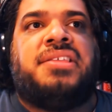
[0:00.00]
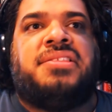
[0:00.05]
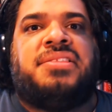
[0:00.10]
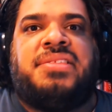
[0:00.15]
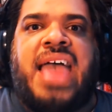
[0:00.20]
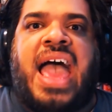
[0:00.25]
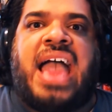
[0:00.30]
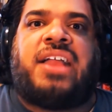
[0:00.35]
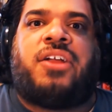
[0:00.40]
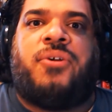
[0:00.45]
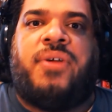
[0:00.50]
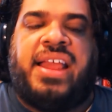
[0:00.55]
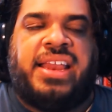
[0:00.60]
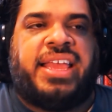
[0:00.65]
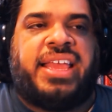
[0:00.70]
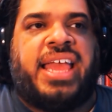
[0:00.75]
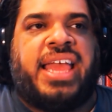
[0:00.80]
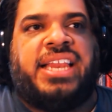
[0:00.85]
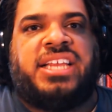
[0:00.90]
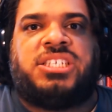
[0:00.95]
That
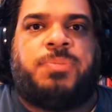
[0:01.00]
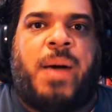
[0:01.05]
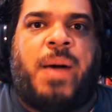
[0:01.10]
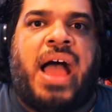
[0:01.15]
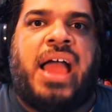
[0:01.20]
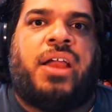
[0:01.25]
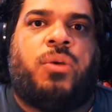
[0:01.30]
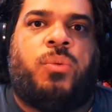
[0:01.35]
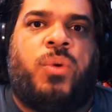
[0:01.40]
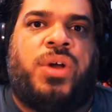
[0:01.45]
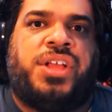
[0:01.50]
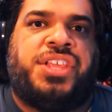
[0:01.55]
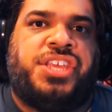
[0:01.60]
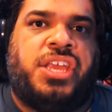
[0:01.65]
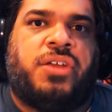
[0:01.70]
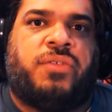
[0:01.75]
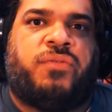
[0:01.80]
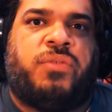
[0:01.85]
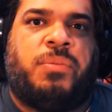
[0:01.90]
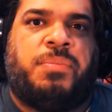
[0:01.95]
credit can expire 1
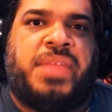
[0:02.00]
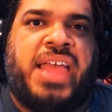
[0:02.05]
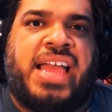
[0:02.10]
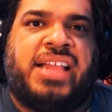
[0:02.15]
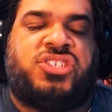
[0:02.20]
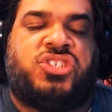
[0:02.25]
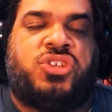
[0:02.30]
year from then.